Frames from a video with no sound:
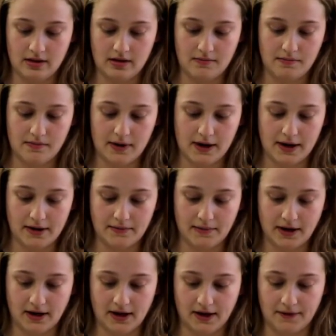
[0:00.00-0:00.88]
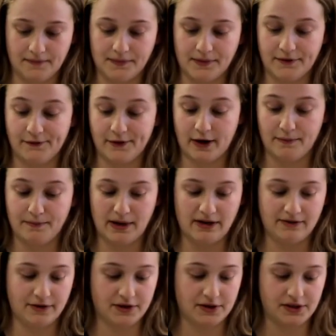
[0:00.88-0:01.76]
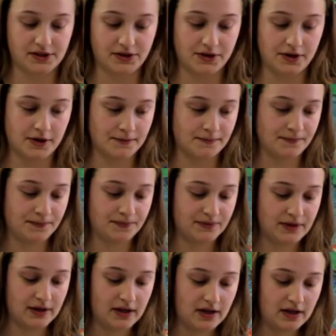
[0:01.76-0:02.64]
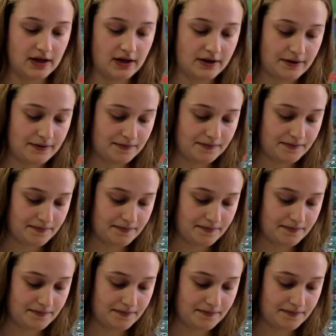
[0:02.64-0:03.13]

bottom here of our beaver skull. We